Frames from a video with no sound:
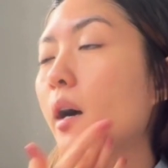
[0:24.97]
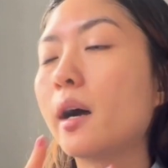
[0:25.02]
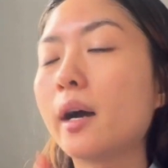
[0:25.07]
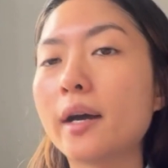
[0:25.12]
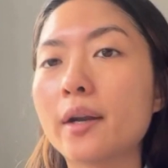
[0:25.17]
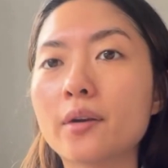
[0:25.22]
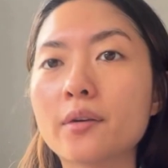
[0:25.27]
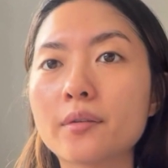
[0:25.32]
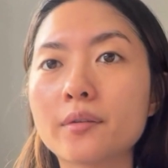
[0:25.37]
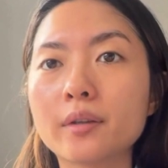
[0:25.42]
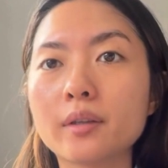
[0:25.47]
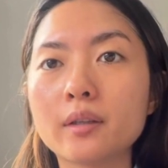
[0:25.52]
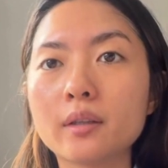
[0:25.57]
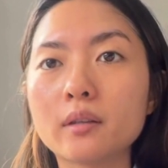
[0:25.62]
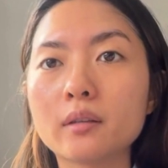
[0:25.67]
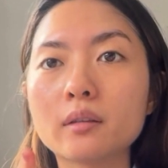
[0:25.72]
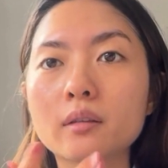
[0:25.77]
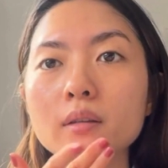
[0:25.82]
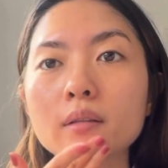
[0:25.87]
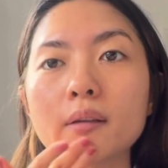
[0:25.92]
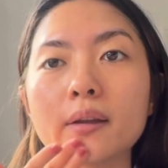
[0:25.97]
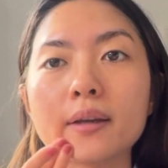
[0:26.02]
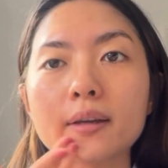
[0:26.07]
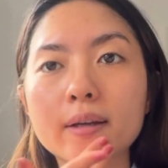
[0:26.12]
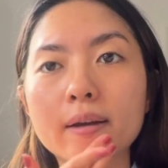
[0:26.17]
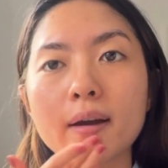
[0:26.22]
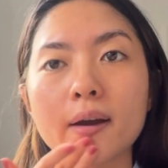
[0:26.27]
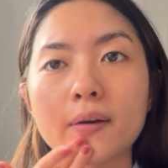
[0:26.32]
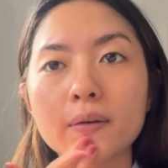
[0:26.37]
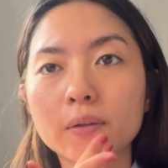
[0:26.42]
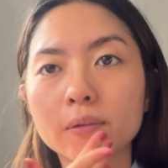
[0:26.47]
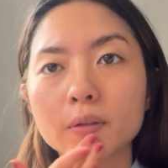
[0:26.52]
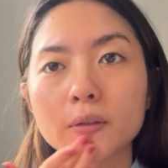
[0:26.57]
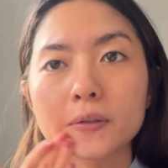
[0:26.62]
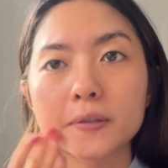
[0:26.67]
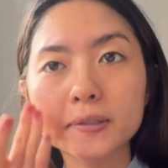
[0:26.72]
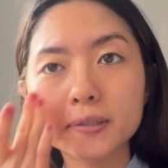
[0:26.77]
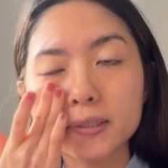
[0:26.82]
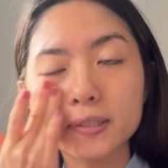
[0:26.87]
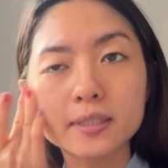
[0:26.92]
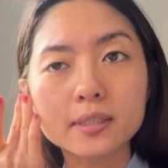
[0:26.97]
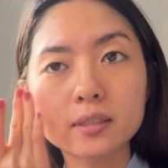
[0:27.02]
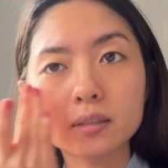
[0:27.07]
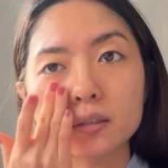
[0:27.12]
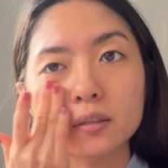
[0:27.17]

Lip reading: I don't really like how it looks because